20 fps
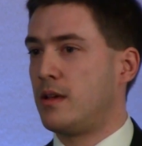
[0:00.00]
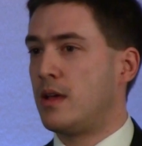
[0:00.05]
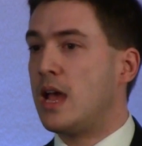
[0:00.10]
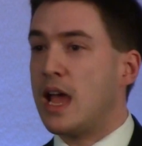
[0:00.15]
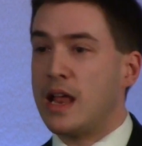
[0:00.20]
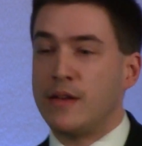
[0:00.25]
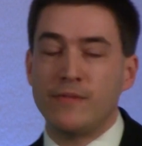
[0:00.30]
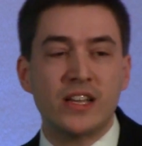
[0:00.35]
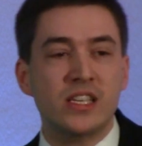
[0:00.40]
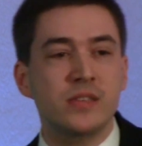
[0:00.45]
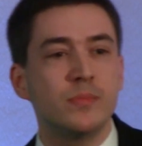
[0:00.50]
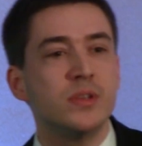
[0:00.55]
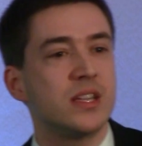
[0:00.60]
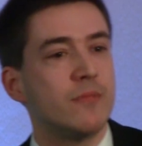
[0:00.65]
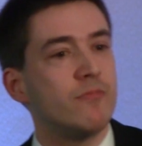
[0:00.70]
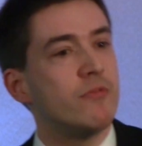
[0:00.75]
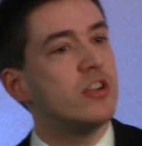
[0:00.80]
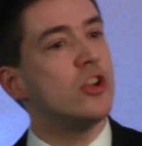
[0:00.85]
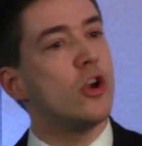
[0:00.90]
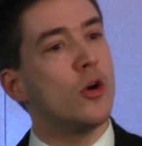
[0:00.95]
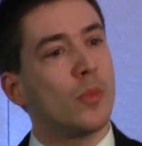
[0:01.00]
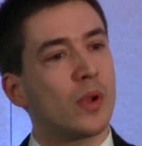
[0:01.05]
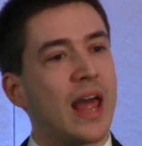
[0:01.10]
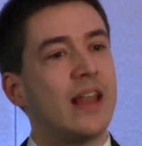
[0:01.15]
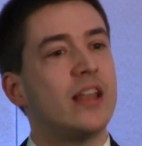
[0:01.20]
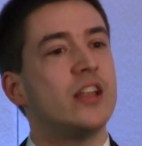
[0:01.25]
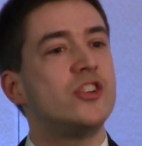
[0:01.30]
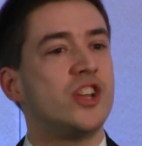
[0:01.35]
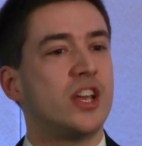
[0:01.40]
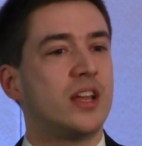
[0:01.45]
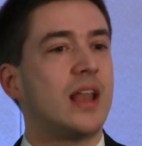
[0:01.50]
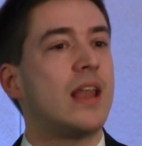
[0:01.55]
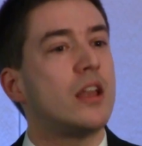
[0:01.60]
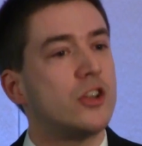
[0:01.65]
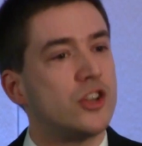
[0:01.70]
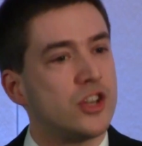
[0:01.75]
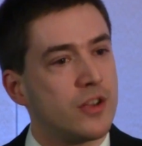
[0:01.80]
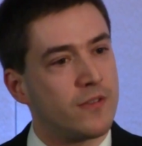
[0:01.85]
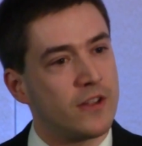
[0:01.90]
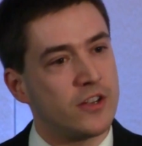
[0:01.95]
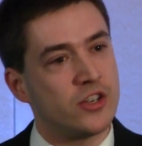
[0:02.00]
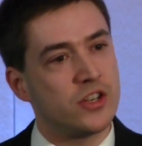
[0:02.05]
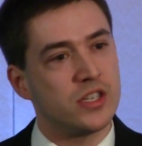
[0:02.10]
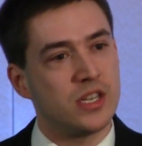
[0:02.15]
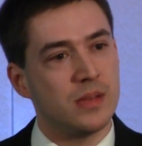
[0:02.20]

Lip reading: Investment in renewable energy and energy efficiency